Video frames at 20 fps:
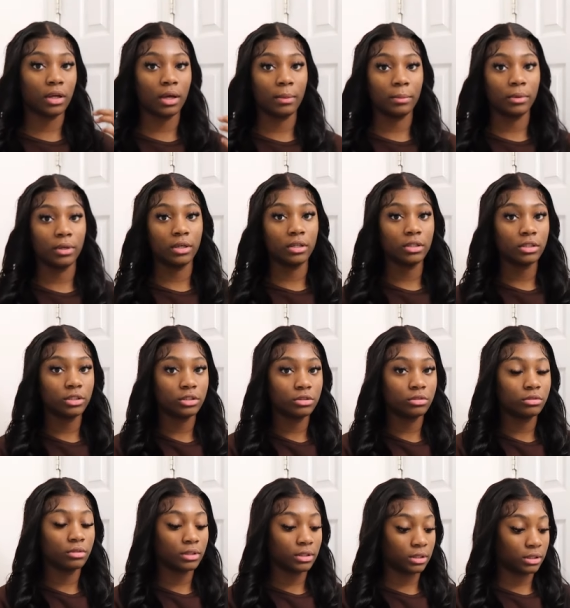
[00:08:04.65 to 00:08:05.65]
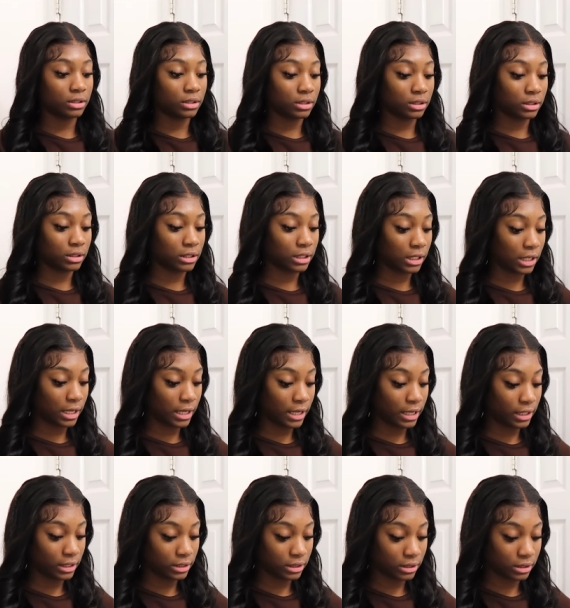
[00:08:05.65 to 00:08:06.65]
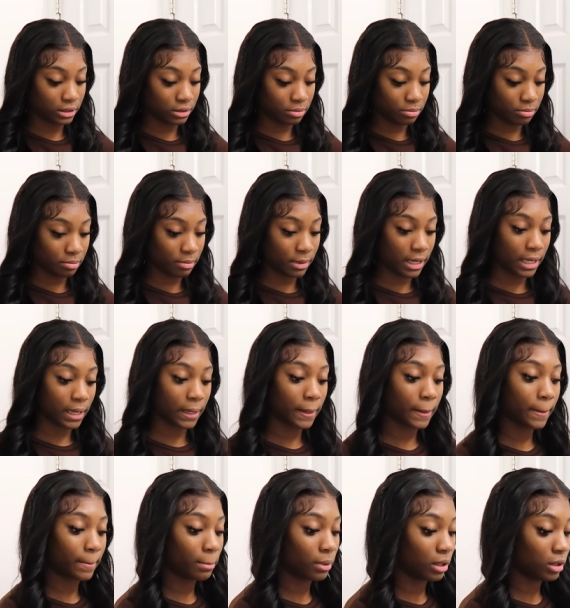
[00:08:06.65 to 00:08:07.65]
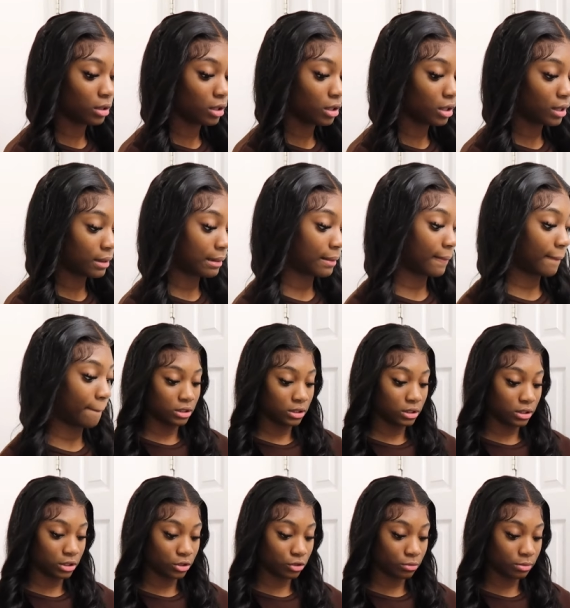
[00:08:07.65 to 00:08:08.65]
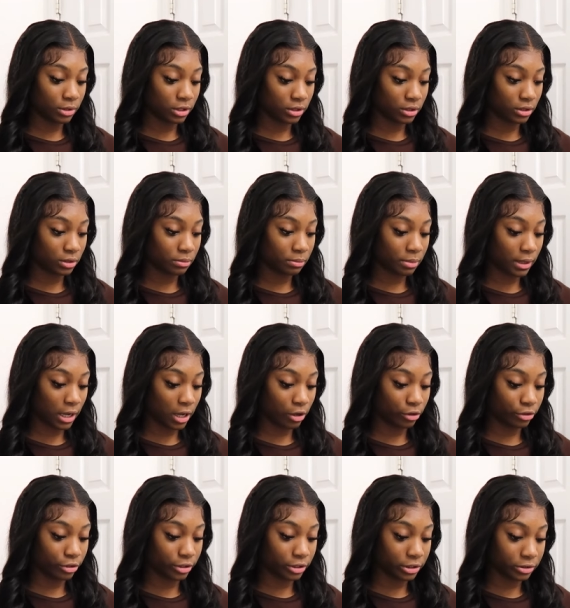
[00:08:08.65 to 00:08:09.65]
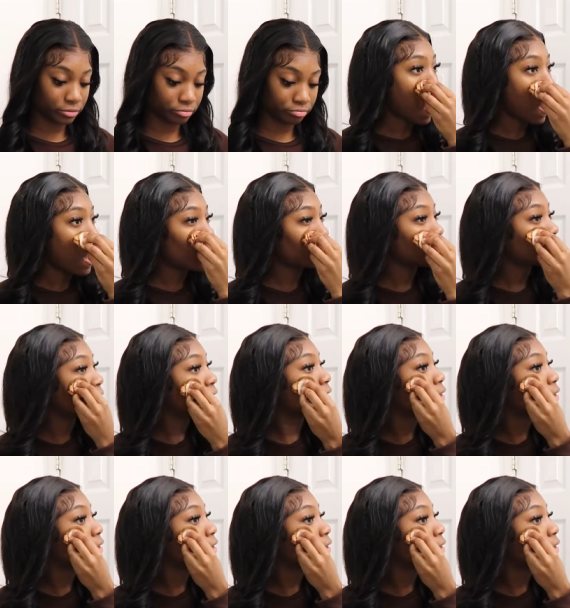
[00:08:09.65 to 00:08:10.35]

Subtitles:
I'm gonna do a slight makeup look, just a little bit of some powder. I need to